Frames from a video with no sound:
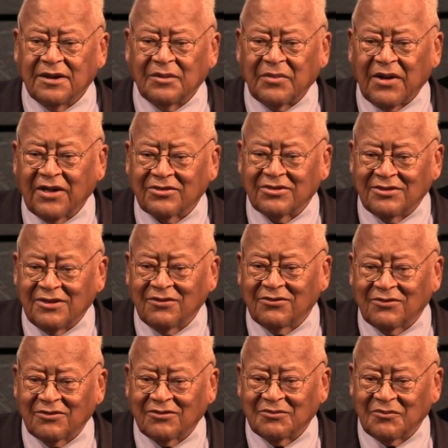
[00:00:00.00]
about
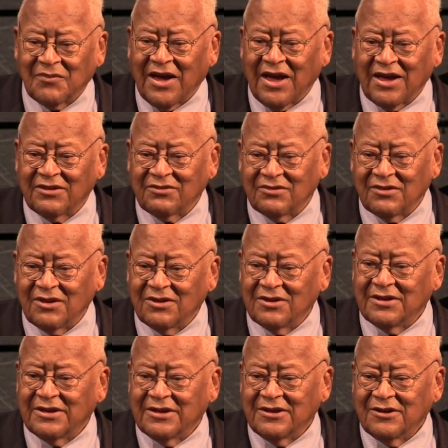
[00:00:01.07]
this man
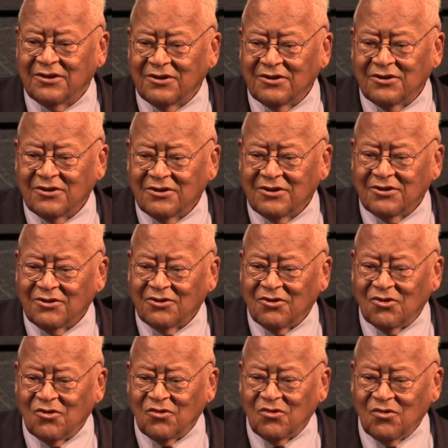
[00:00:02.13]

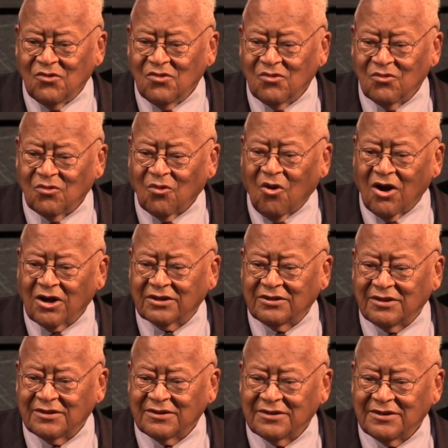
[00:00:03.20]
who
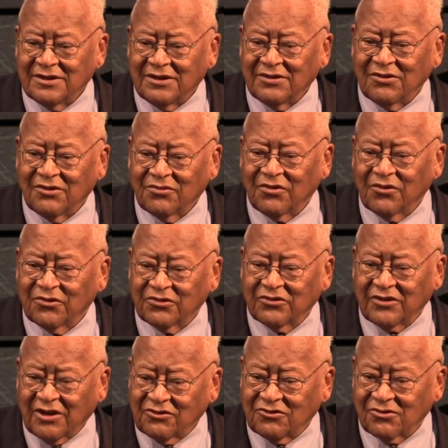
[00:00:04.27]
walked in the 1st
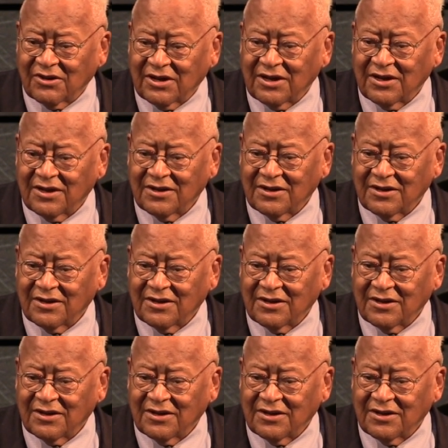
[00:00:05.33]
century